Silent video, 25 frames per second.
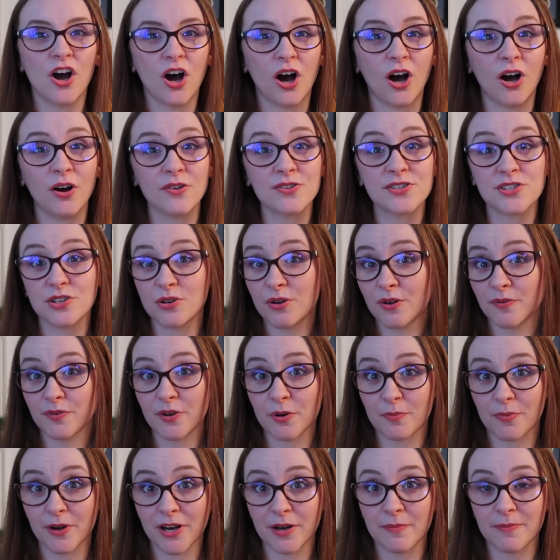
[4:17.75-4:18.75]
Also if
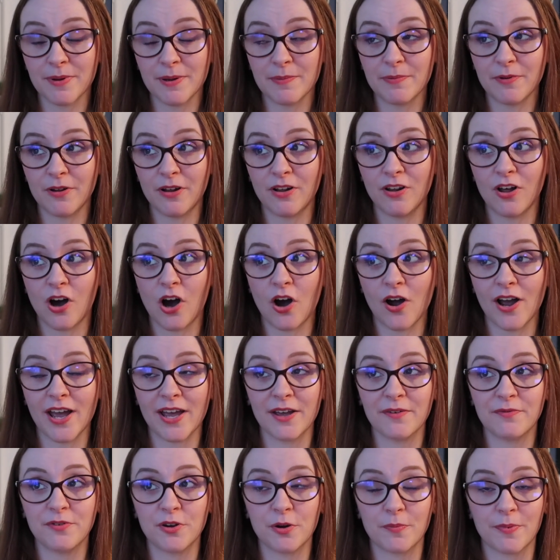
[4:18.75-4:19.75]
you're bringing people along,
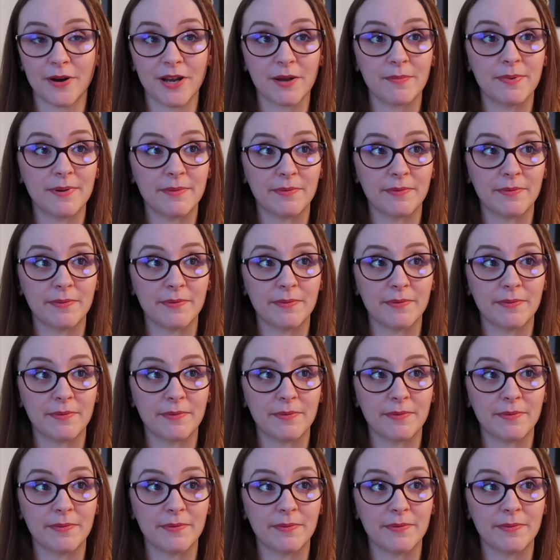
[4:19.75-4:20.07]
if you're bringing